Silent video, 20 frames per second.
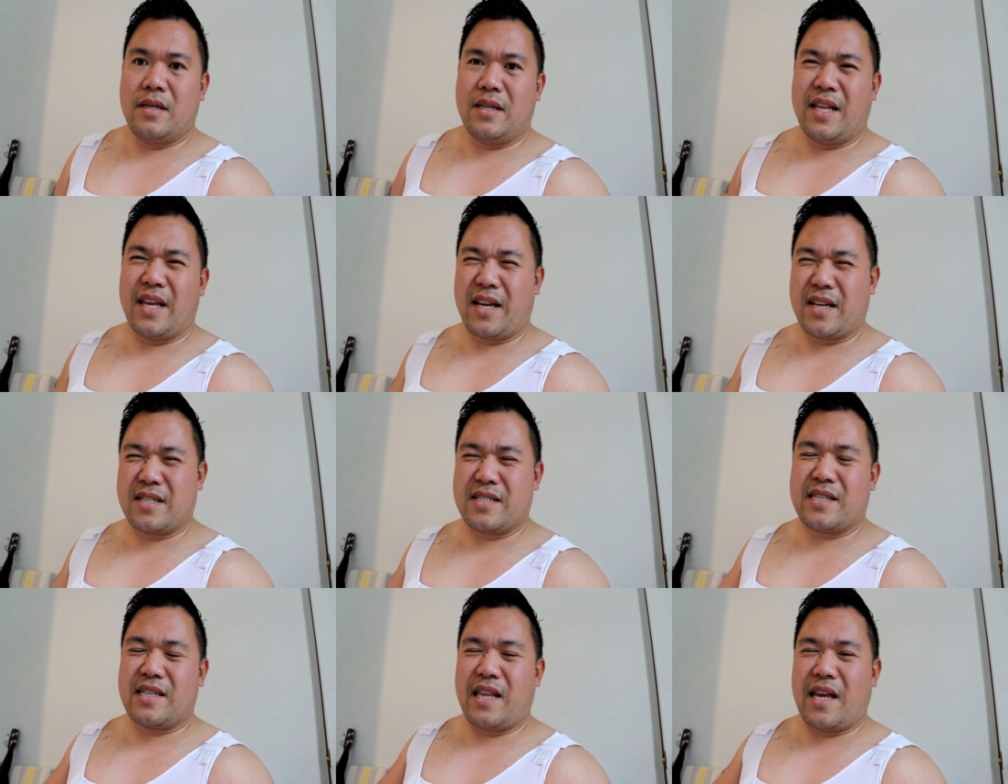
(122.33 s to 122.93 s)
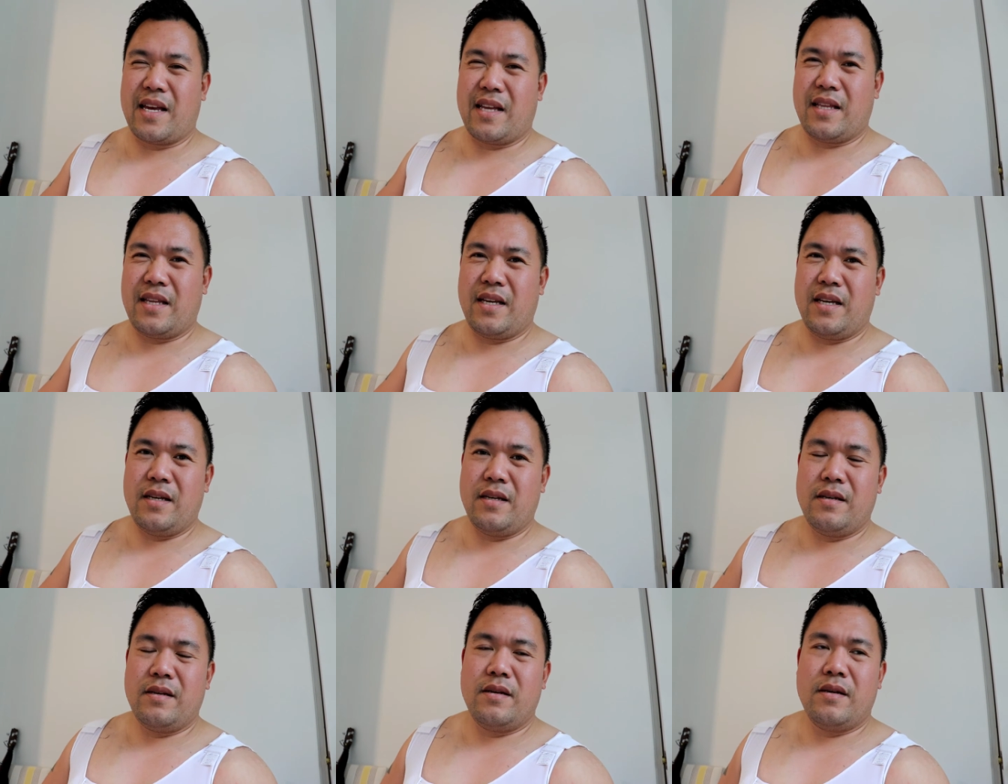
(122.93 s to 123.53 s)
like a
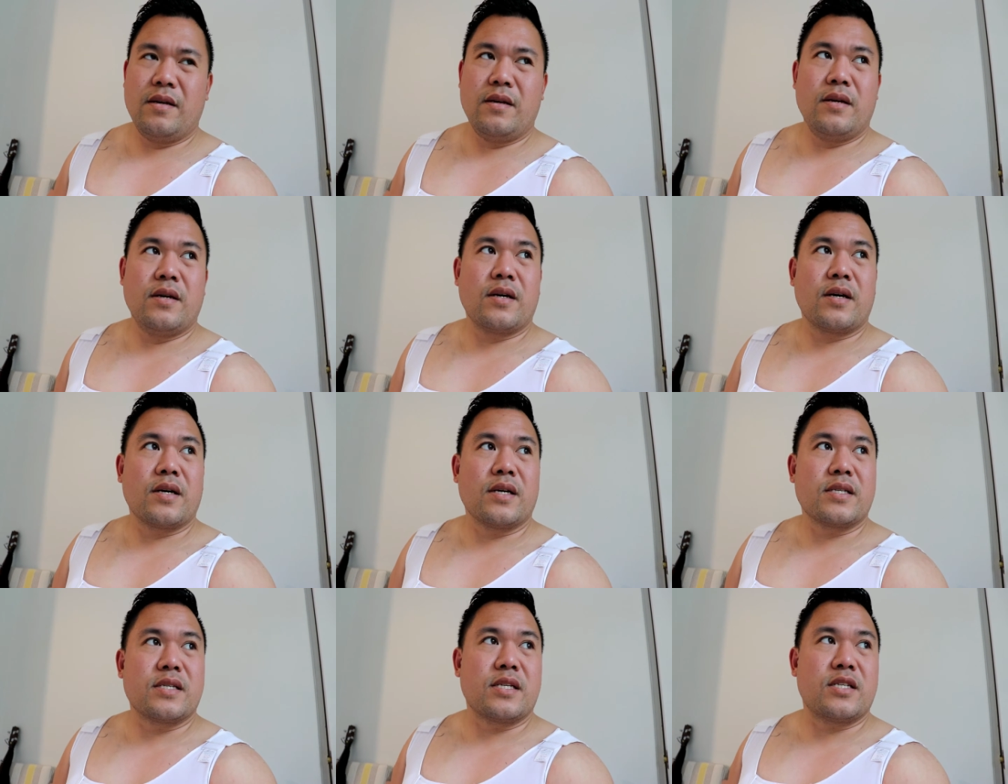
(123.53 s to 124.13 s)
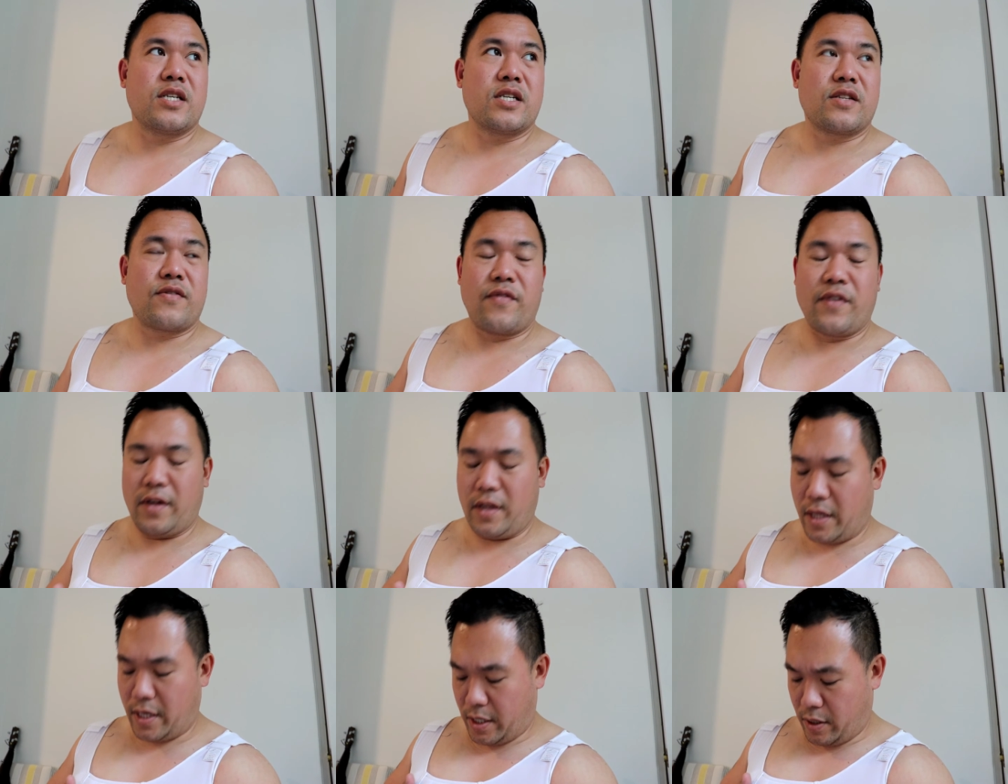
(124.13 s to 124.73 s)
slightly, because it just
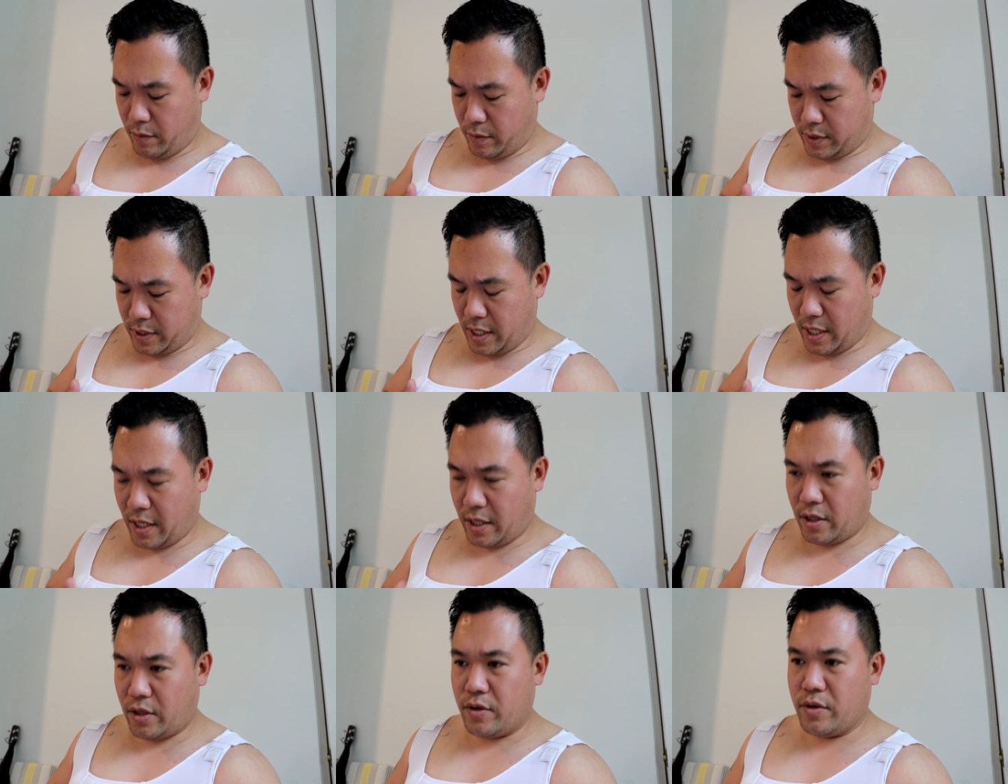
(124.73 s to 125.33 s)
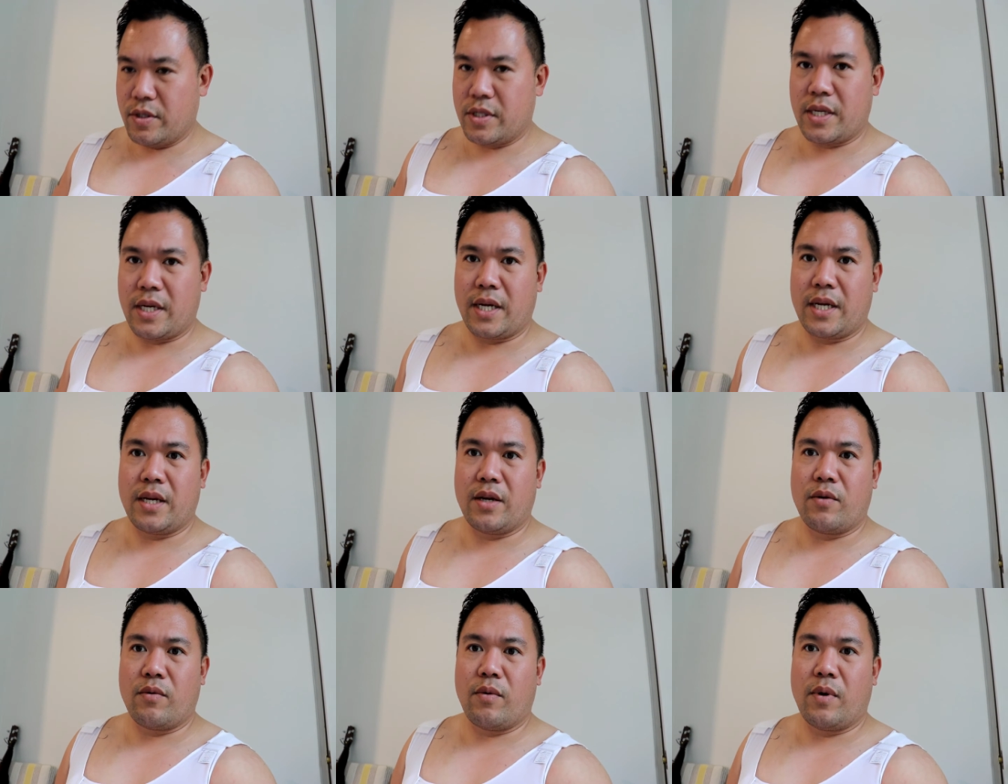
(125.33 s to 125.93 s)
felt like it was getting loose and I
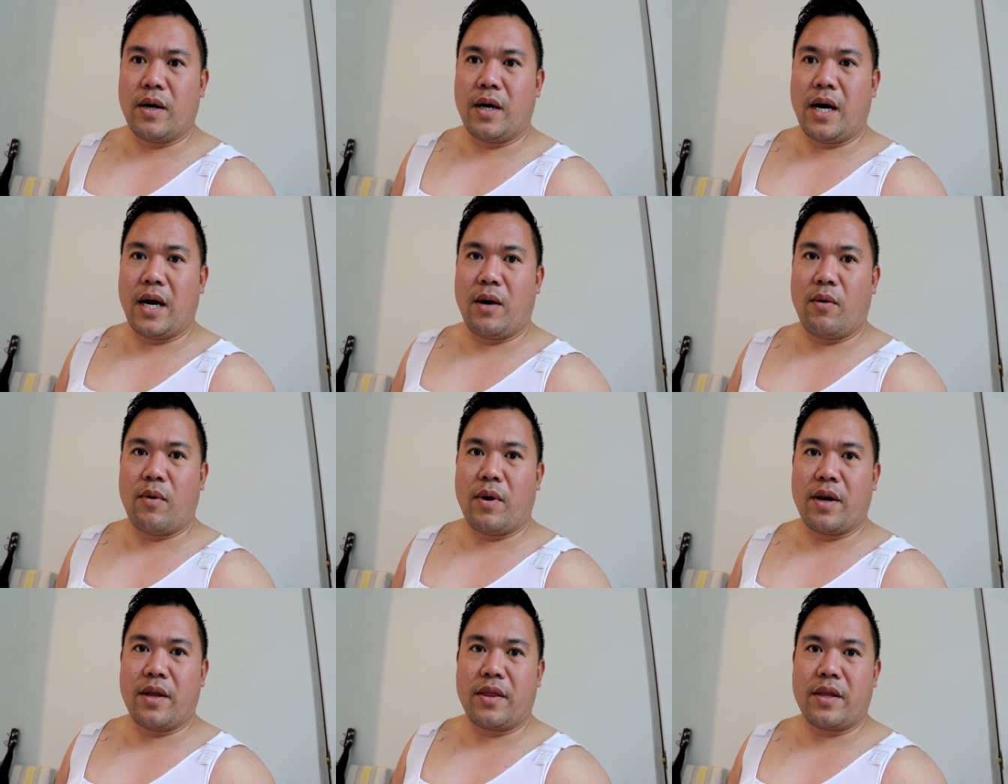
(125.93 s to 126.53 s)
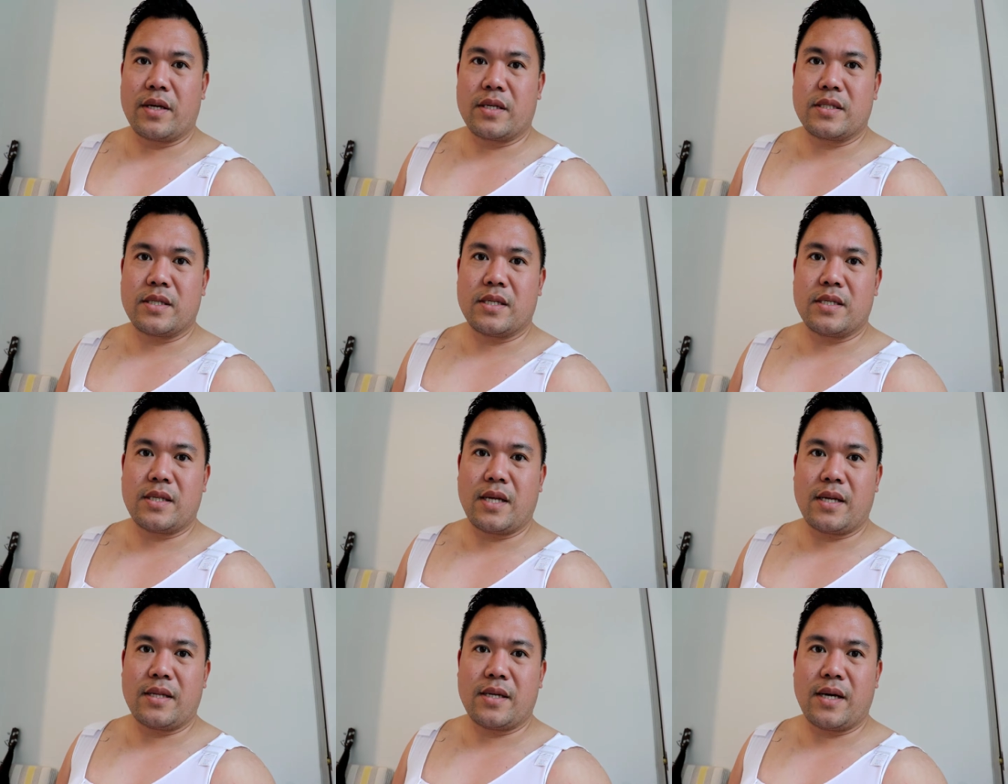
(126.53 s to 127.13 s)
didn't want, I wanted things to
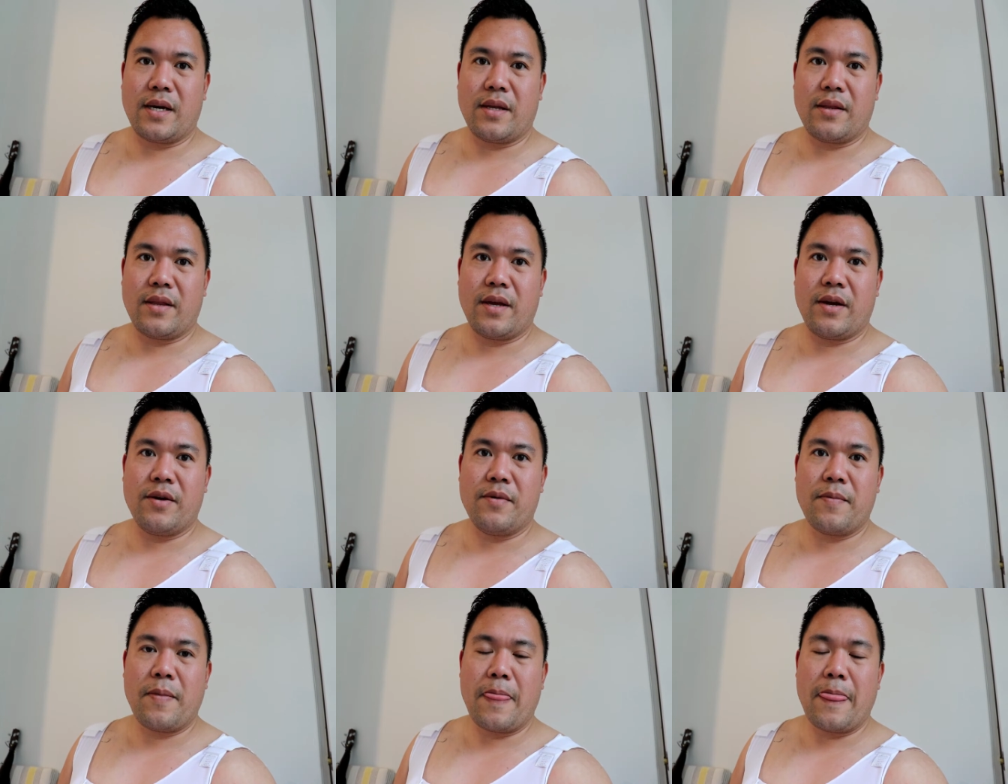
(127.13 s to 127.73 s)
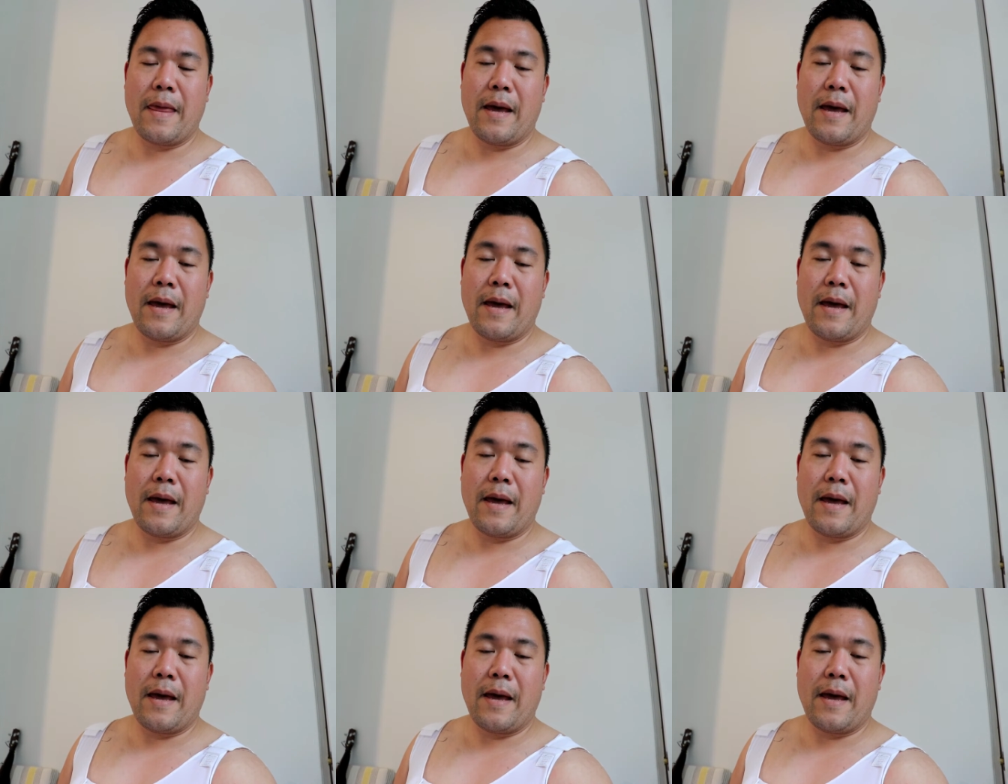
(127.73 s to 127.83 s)
stay tight in there.